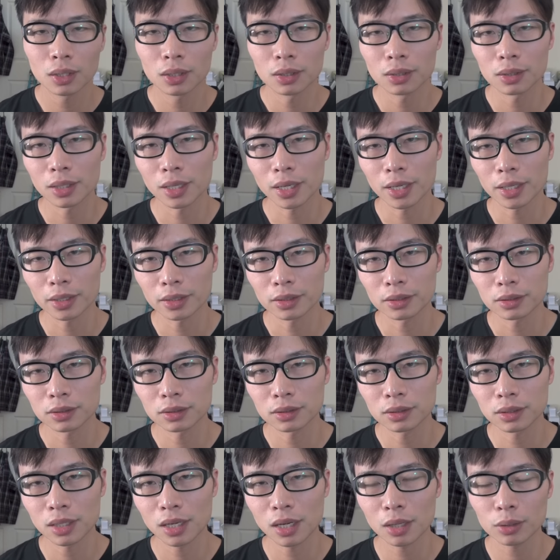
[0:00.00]
like
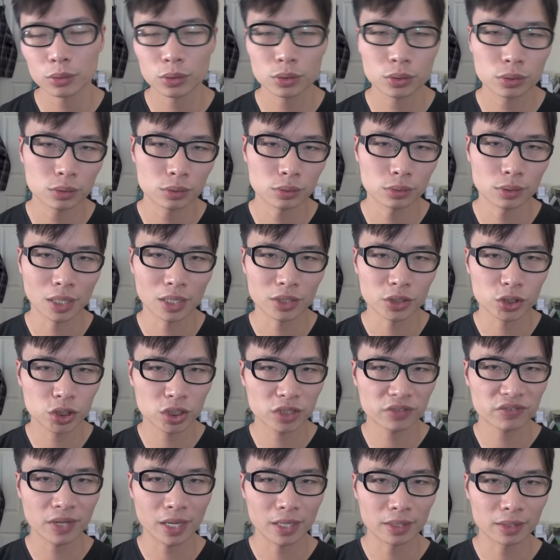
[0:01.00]
how to
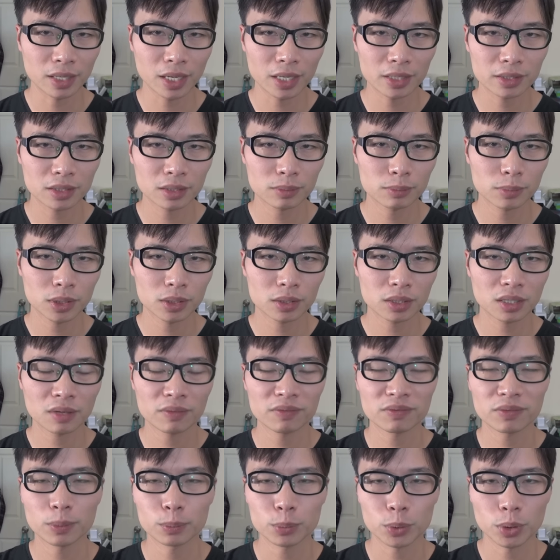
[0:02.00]
achieve enlightenment,
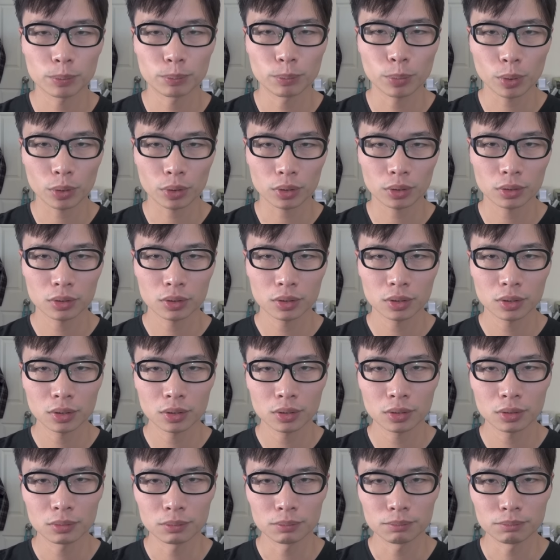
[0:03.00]
come from the book
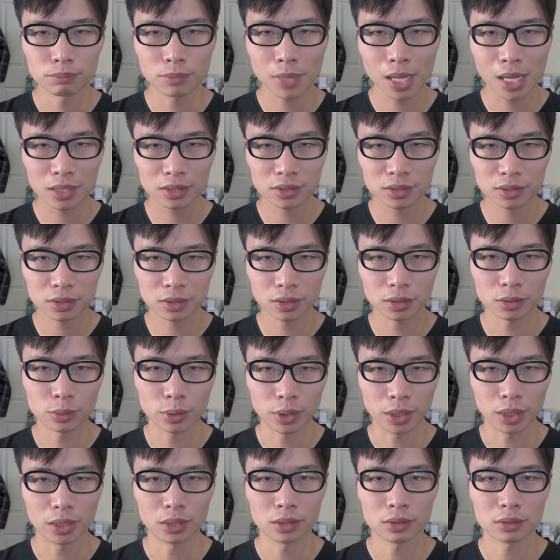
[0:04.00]

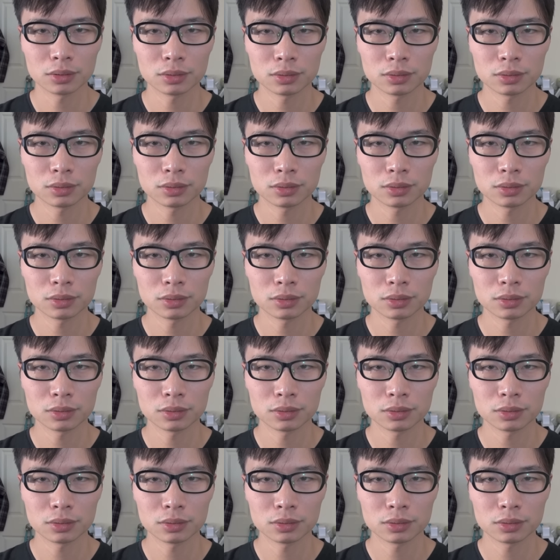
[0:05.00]
Mastery.